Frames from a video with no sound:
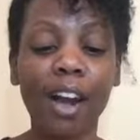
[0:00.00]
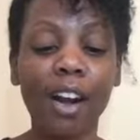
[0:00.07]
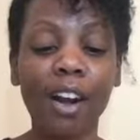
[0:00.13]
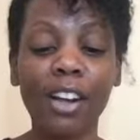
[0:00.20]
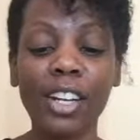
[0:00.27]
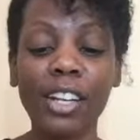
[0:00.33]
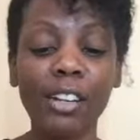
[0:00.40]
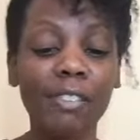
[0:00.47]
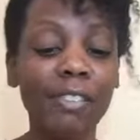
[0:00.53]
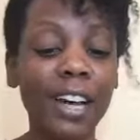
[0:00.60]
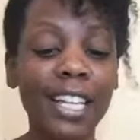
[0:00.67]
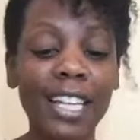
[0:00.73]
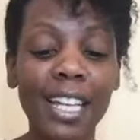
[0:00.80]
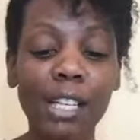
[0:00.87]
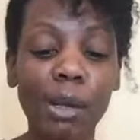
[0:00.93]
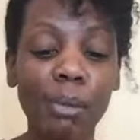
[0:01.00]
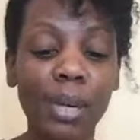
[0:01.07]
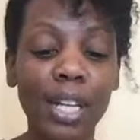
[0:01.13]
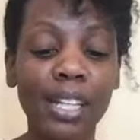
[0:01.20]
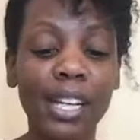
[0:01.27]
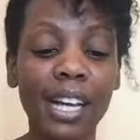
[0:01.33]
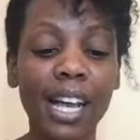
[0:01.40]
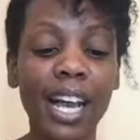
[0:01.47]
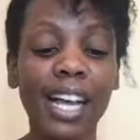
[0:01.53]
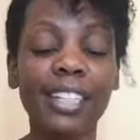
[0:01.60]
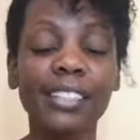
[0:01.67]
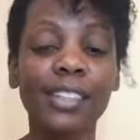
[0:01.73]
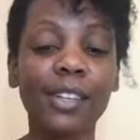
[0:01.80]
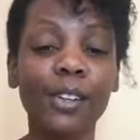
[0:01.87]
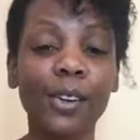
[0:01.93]
Honor your father and your mother
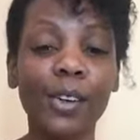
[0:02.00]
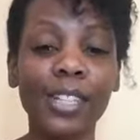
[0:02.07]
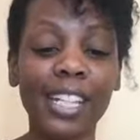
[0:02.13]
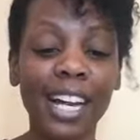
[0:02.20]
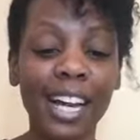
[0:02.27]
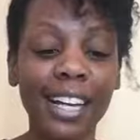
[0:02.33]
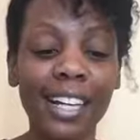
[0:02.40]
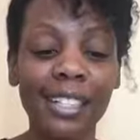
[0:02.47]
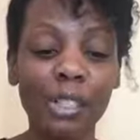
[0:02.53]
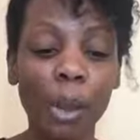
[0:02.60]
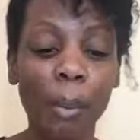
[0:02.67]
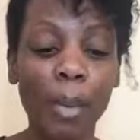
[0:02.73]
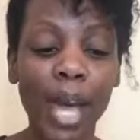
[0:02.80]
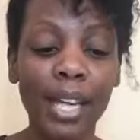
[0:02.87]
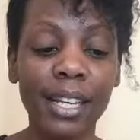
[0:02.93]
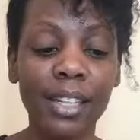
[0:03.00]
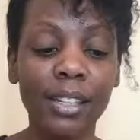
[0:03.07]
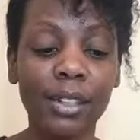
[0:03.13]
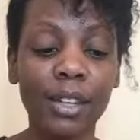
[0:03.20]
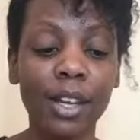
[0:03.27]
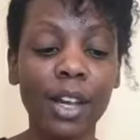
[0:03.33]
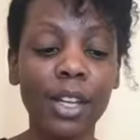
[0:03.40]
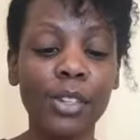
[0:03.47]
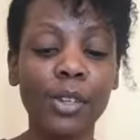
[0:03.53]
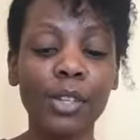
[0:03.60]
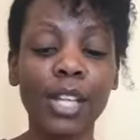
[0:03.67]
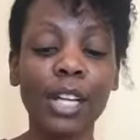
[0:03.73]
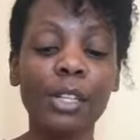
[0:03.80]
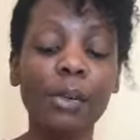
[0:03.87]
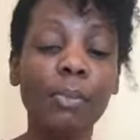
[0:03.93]
as the Lord God has commanded you,
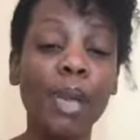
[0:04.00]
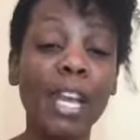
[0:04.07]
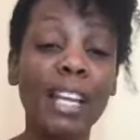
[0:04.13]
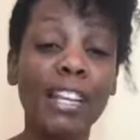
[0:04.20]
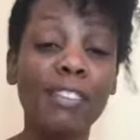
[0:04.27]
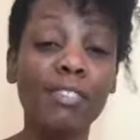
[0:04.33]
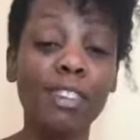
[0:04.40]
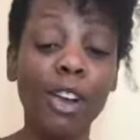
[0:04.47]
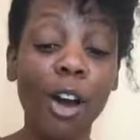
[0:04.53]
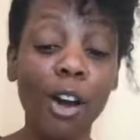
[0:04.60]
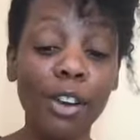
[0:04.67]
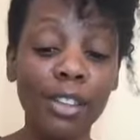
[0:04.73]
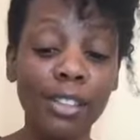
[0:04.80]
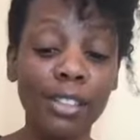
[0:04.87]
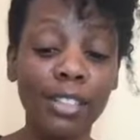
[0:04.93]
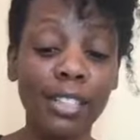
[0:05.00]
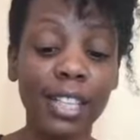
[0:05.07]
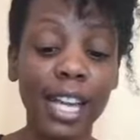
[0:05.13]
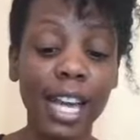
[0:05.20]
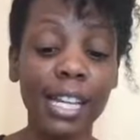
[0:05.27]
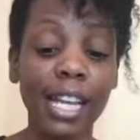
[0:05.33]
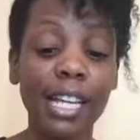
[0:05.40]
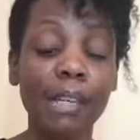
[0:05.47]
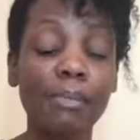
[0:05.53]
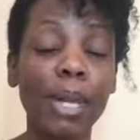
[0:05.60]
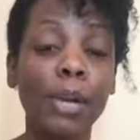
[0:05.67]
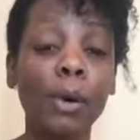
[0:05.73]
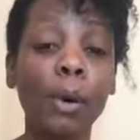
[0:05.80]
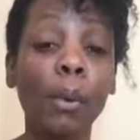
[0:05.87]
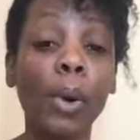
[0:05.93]
so that you may live long and that it
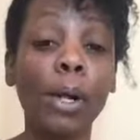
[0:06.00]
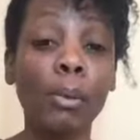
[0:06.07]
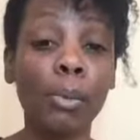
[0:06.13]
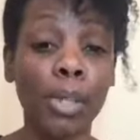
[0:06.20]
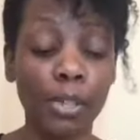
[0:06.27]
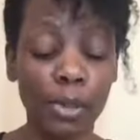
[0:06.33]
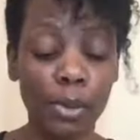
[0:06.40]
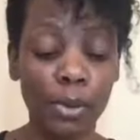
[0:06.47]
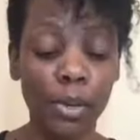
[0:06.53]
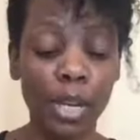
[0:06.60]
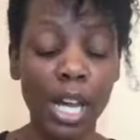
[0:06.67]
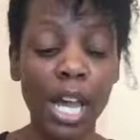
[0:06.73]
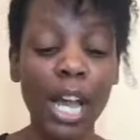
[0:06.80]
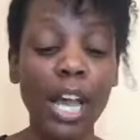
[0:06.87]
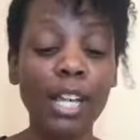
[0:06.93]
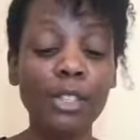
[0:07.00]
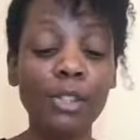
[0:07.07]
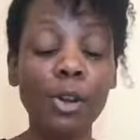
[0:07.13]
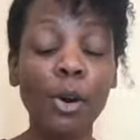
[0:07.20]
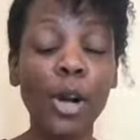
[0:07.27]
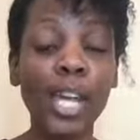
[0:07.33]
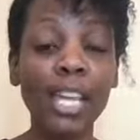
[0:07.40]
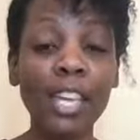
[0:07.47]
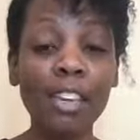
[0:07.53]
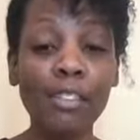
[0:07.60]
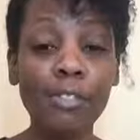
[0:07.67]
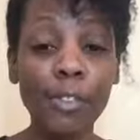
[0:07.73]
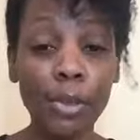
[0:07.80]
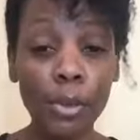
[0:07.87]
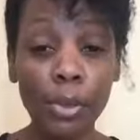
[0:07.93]
may go well with you. So
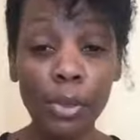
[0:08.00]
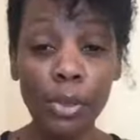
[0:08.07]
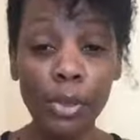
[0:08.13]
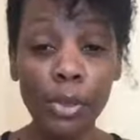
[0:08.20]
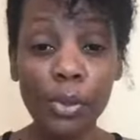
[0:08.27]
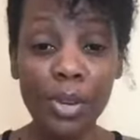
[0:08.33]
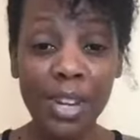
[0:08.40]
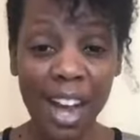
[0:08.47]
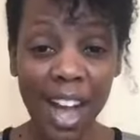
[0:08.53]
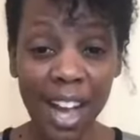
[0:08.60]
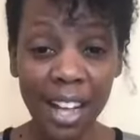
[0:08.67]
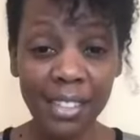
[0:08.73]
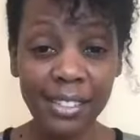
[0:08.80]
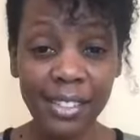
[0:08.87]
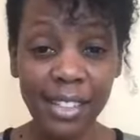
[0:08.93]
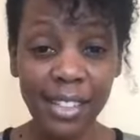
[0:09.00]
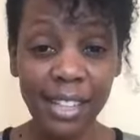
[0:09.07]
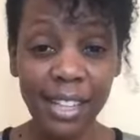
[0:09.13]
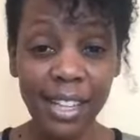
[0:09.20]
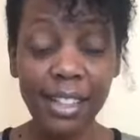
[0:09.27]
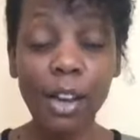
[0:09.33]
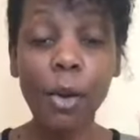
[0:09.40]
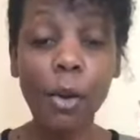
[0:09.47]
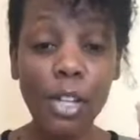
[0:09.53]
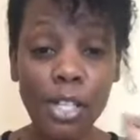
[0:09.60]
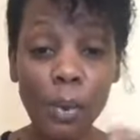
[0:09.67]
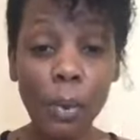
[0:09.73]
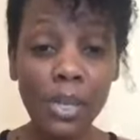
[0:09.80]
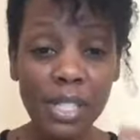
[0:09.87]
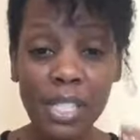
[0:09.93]
if you do not, the
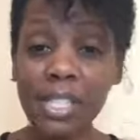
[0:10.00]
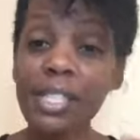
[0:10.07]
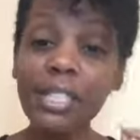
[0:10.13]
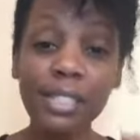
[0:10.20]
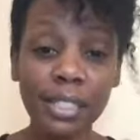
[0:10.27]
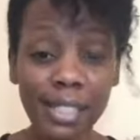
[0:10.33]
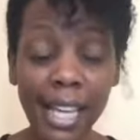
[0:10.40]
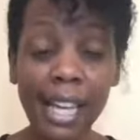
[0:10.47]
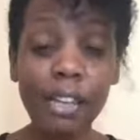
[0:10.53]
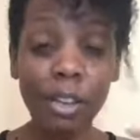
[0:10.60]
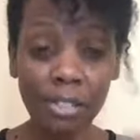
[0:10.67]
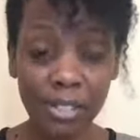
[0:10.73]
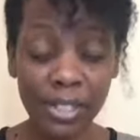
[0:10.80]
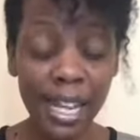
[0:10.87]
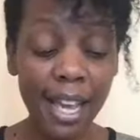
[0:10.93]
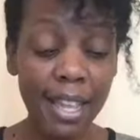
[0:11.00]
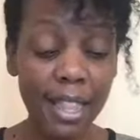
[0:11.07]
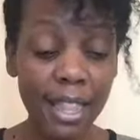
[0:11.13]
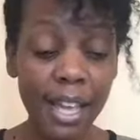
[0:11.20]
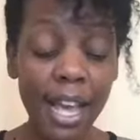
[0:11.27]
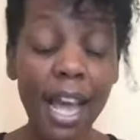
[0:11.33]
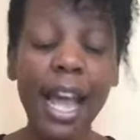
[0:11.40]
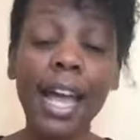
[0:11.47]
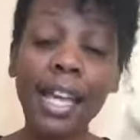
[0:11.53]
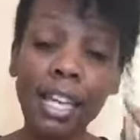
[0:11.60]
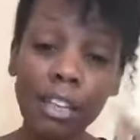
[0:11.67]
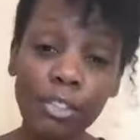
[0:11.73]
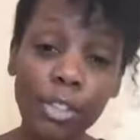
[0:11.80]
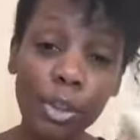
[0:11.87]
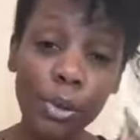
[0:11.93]
consequences still stand of death.
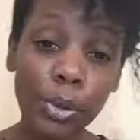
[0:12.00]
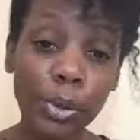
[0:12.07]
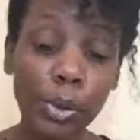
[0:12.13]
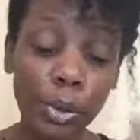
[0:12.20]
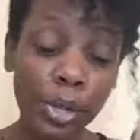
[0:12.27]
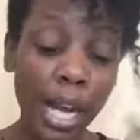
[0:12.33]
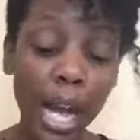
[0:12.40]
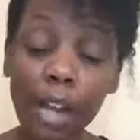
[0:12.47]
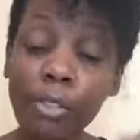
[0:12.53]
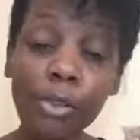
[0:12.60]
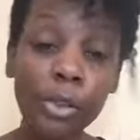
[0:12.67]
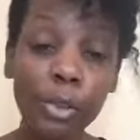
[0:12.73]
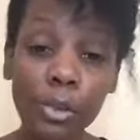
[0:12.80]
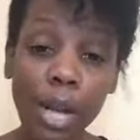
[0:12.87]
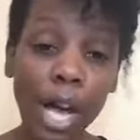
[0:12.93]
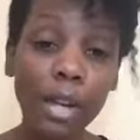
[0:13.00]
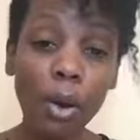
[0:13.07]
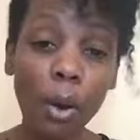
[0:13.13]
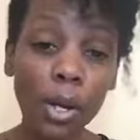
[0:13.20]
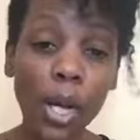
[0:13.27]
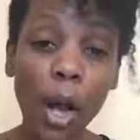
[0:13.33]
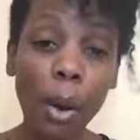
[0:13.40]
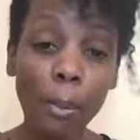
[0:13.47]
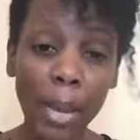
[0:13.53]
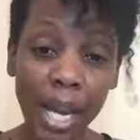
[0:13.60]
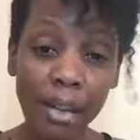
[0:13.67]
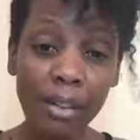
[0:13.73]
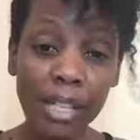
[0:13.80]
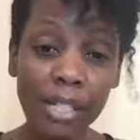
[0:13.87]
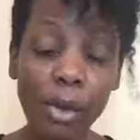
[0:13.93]
If you do not, if we do not honor our
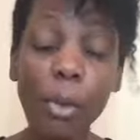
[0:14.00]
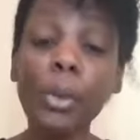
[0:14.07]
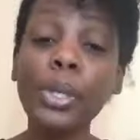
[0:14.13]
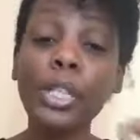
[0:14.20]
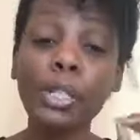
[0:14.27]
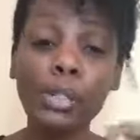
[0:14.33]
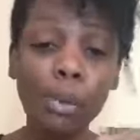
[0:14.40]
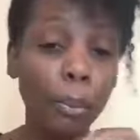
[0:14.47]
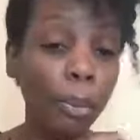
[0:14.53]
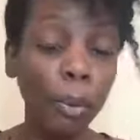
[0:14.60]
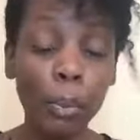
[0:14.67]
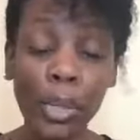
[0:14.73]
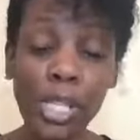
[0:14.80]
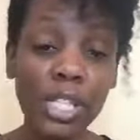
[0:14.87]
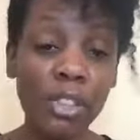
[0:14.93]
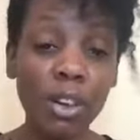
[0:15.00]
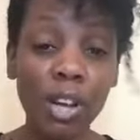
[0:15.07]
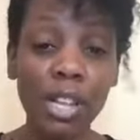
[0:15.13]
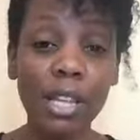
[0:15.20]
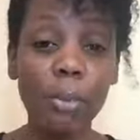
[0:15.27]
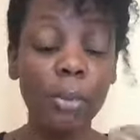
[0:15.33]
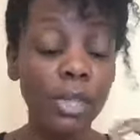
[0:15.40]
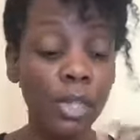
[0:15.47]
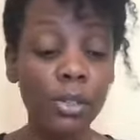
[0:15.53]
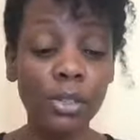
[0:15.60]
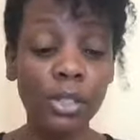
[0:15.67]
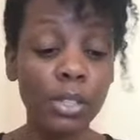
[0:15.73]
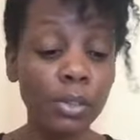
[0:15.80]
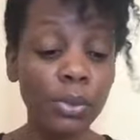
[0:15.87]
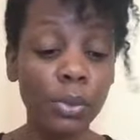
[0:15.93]
parents or we, diso- we dishonor them, we
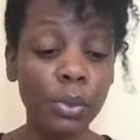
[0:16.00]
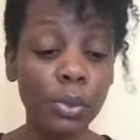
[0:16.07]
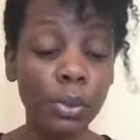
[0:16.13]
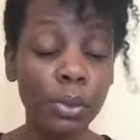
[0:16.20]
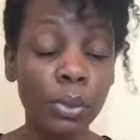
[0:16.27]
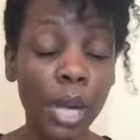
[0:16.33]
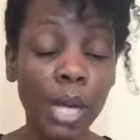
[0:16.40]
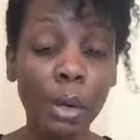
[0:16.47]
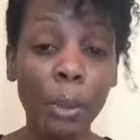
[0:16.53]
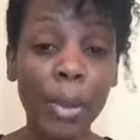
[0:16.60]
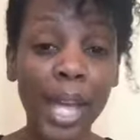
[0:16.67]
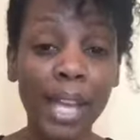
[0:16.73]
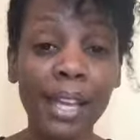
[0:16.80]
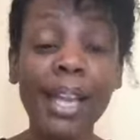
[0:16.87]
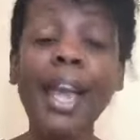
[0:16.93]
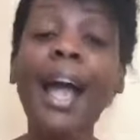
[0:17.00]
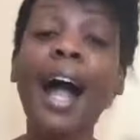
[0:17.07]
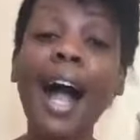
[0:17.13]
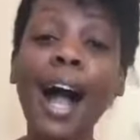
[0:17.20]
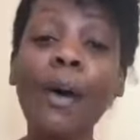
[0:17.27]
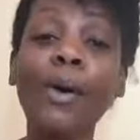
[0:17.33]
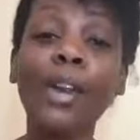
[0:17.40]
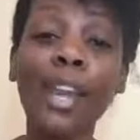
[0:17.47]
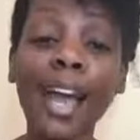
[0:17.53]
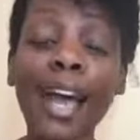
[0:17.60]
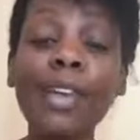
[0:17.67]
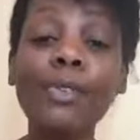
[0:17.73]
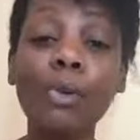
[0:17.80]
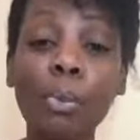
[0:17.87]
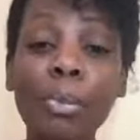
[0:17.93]
do not obey, our
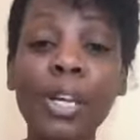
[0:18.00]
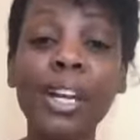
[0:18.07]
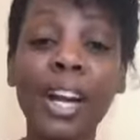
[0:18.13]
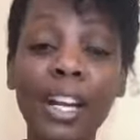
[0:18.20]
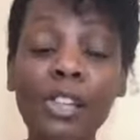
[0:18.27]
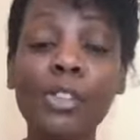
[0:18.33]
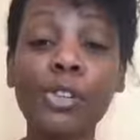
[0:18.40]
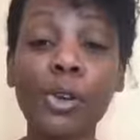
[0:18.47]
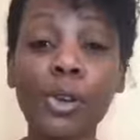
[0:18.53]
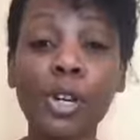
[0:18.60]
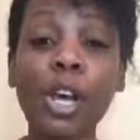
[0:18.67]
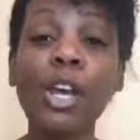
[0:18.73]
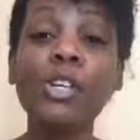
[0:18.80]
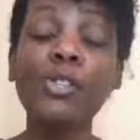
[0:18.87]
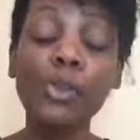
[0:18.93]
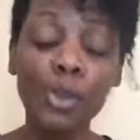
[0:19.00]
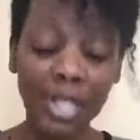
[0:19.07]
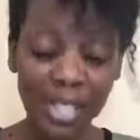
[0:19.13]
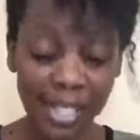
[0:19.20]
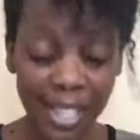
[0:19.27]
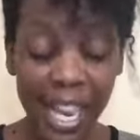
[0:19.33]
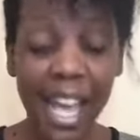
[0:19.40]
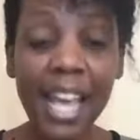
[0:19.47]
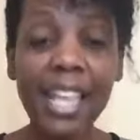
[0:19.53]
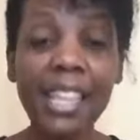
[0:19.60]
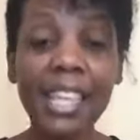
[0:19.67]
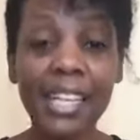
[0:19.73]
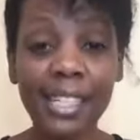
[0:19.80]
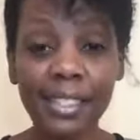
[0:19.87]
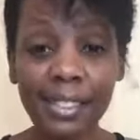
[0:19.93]
lives will be cut short. So death
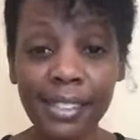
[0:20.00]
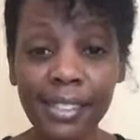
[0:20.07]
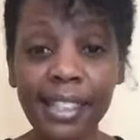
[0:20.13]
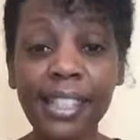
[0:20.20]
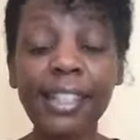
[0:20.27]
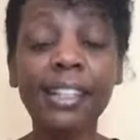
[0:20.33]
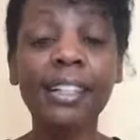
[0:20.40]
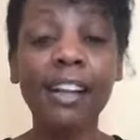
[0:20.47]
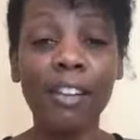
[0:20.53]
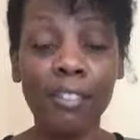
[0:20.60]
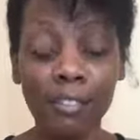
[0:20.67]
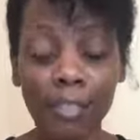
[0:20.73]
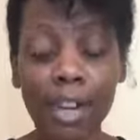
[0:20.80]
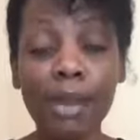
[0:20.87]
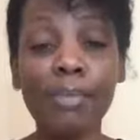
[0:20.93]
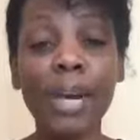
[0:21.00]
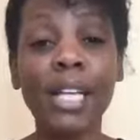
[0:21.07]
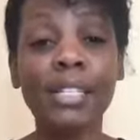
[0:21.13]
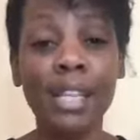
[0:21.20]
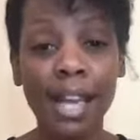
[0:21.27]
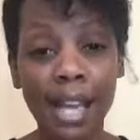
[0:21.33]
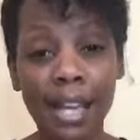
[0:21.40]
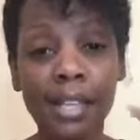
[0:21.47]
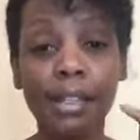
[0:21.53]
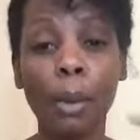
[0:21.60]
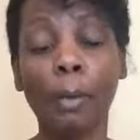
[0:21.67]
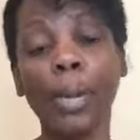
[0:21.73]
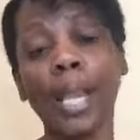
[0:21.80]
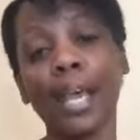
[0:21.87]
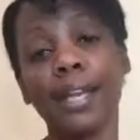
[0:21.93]
is still very much in the
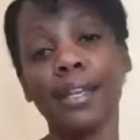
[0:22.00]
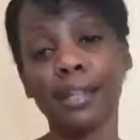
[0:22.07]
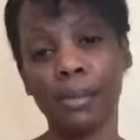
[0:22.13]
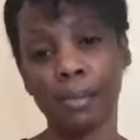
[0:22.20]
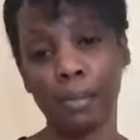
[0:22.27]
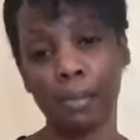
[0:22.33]
play.